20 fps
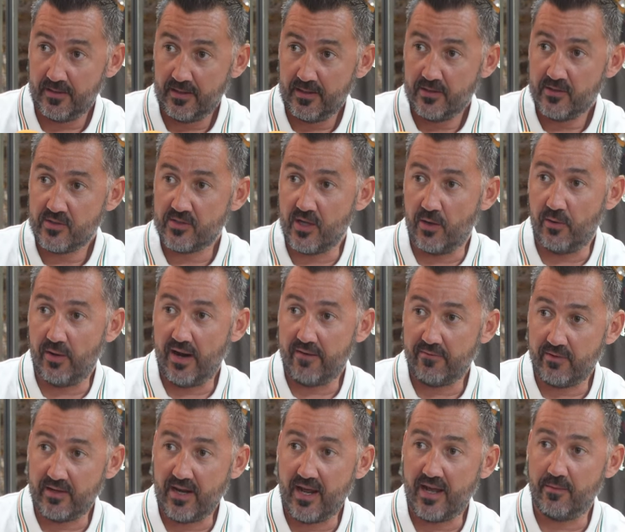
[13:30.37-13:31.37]
So
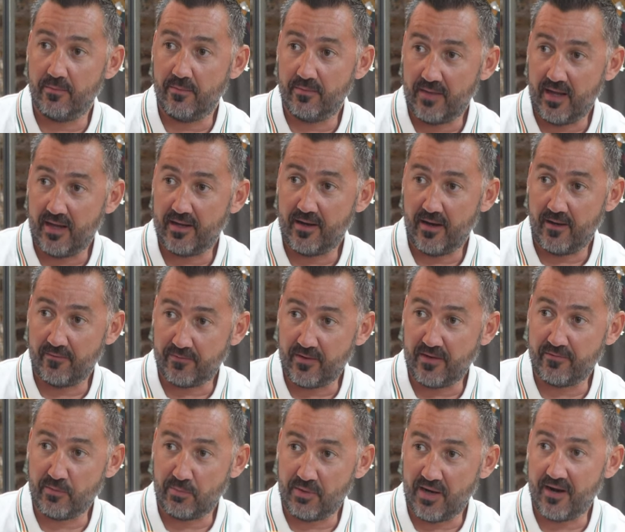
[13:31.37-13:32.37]
every name of
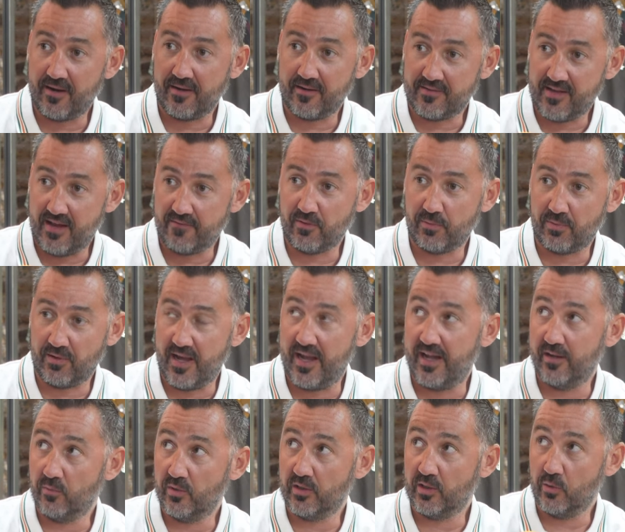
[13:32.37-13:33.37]
every player that's ever
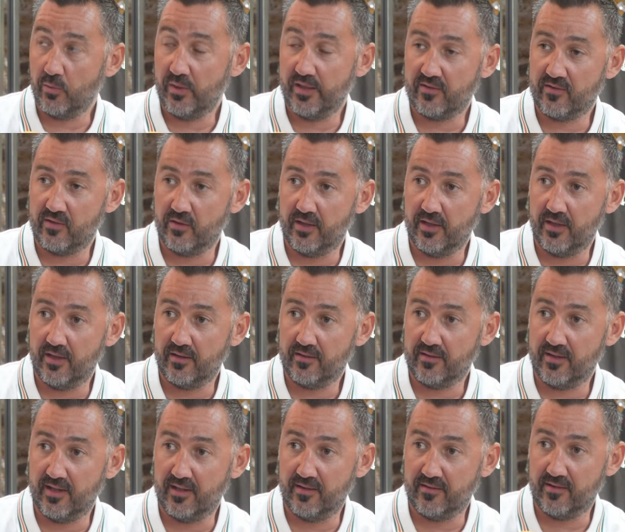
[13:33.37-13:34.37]
played will go into
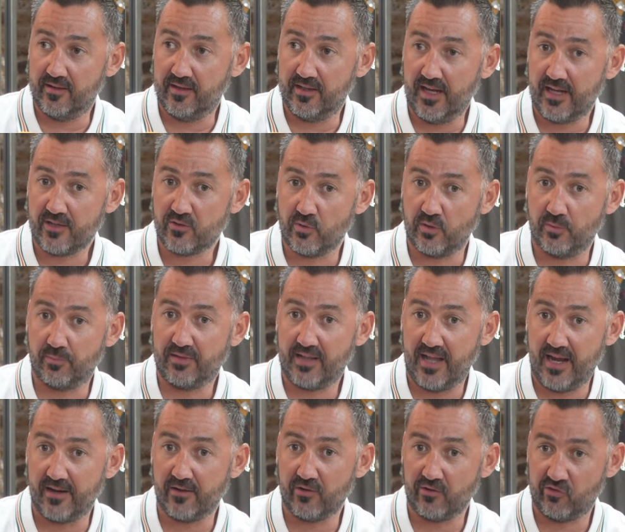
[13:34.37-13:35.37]
the actual
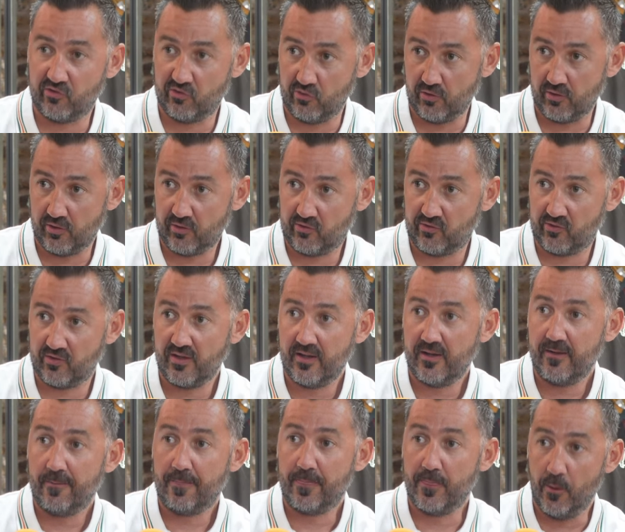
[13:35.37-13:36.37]
players' shirts
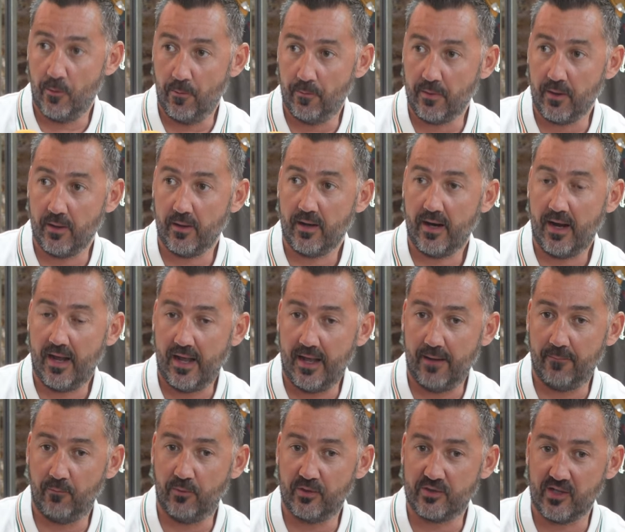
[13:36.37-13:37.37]
number,
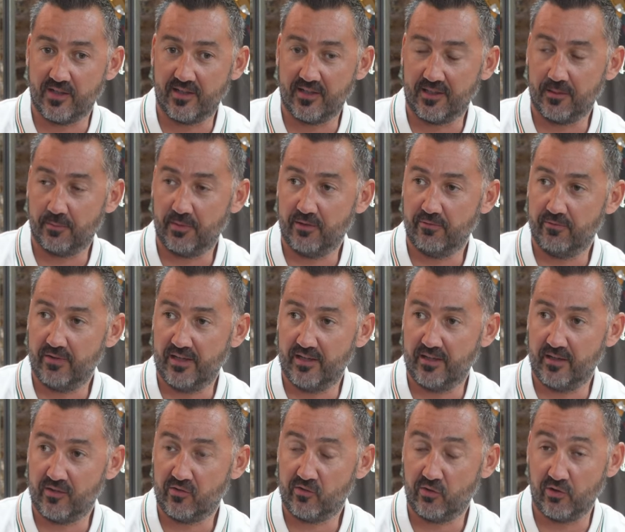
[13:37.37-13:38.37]
which I think will be a really
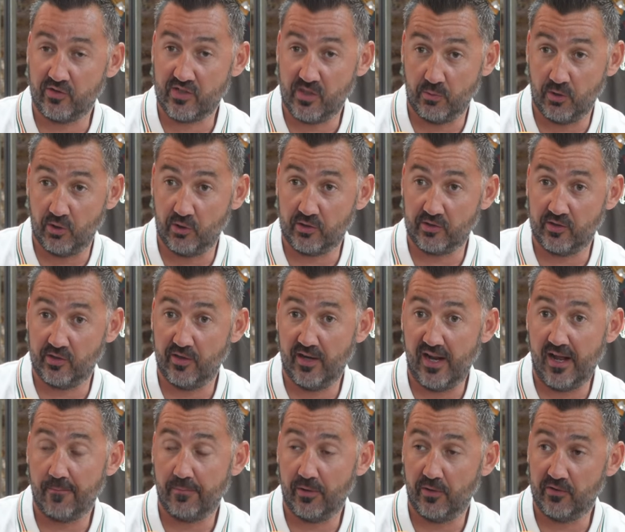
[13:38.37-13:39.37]
nice touch. And we're looking to do
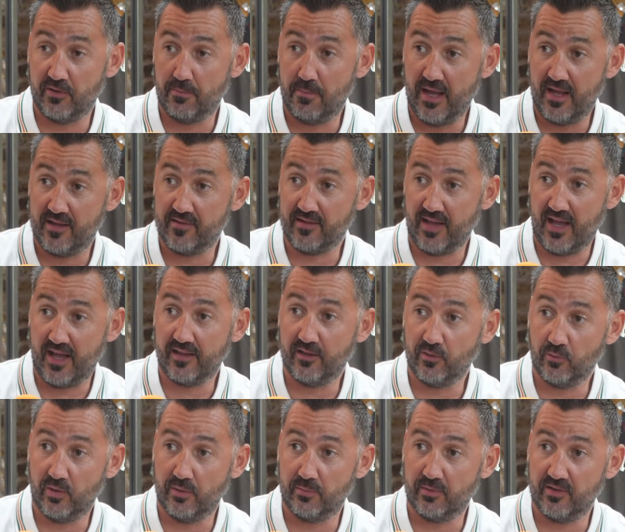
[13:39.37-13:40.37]
that on both the men's and
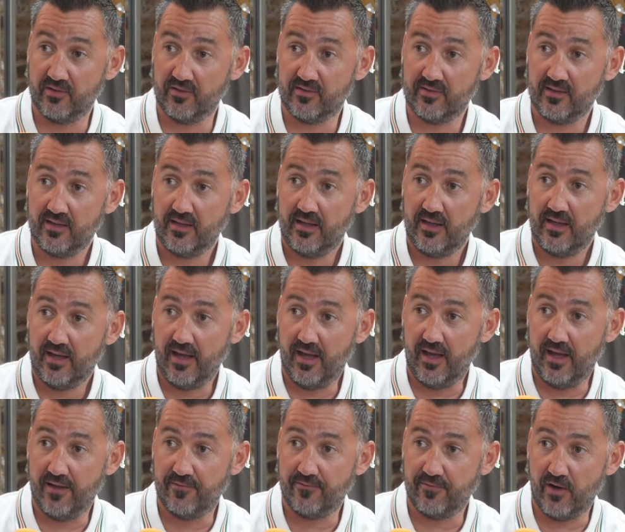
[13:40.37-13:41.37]
the women's
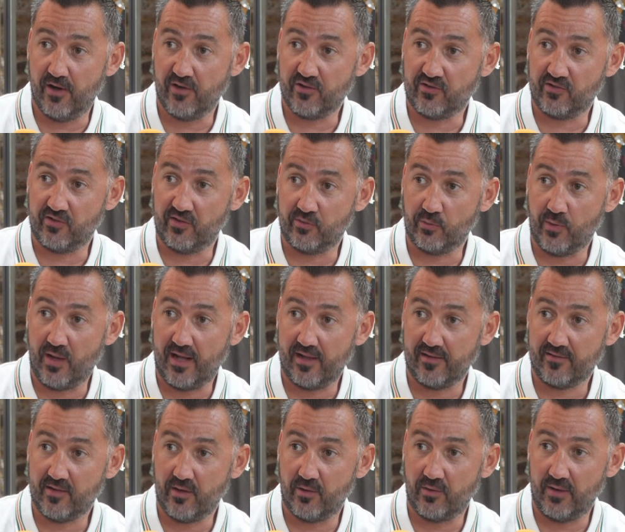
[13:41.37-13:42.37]
versions as well.
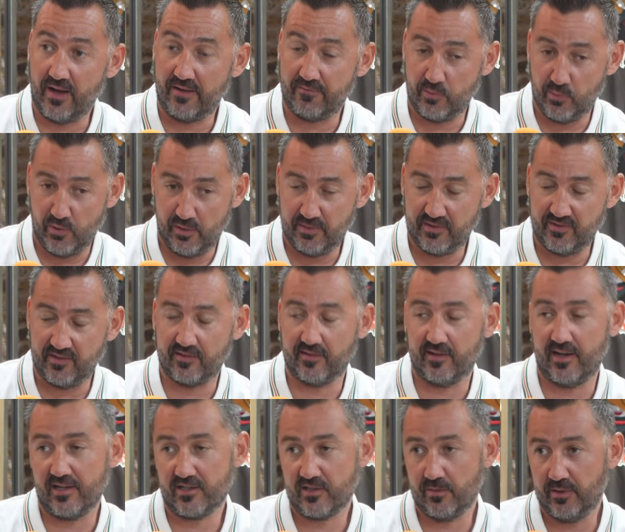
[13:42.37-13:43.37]
So every women's
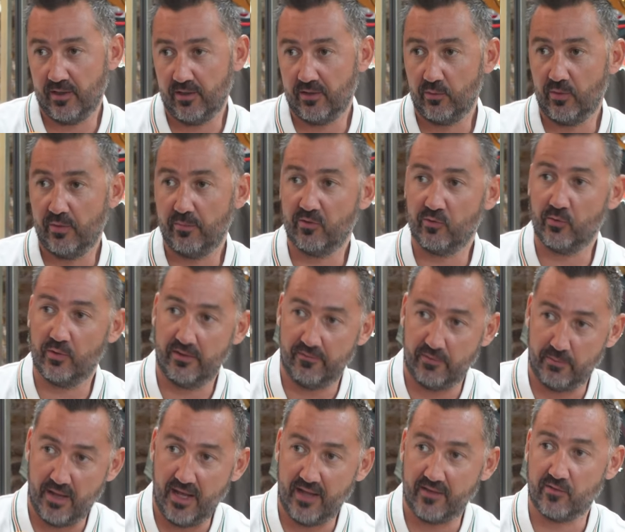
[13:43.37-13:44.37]
international will be on the women's one,
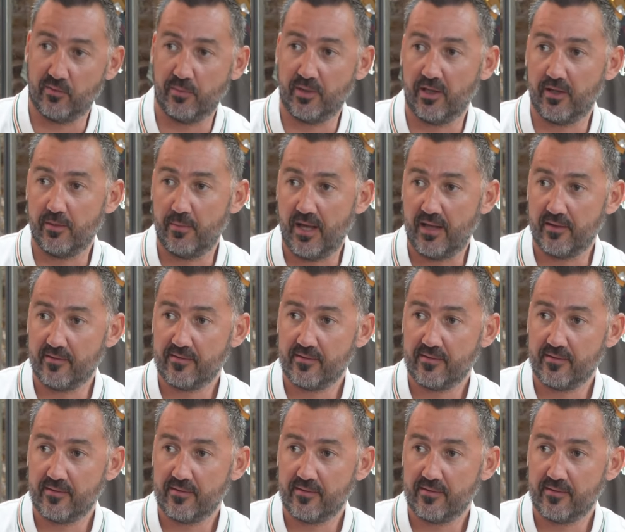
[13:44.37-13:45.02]
every men's will be on the men's.